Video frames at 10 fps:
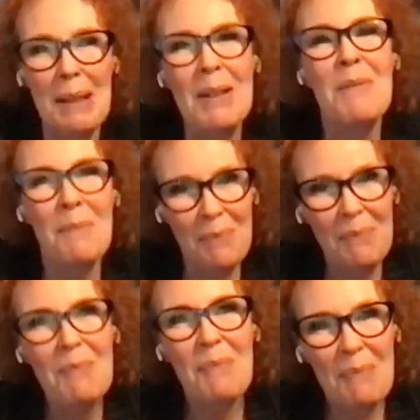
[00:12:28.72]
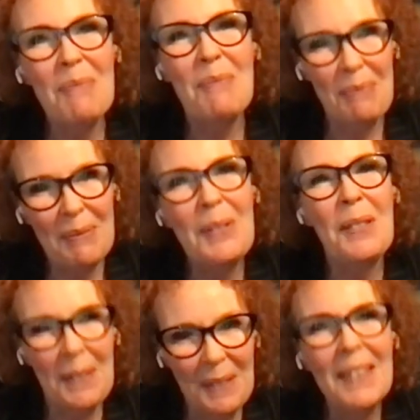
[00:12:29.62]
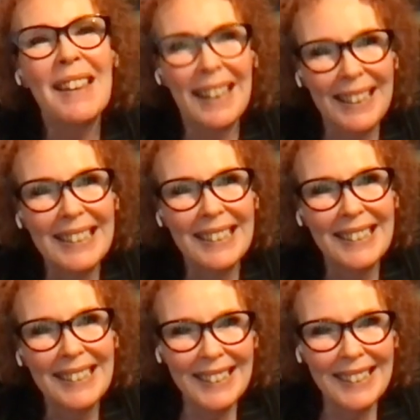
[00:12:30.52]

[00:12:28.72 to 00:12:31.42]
not boding well for any kind of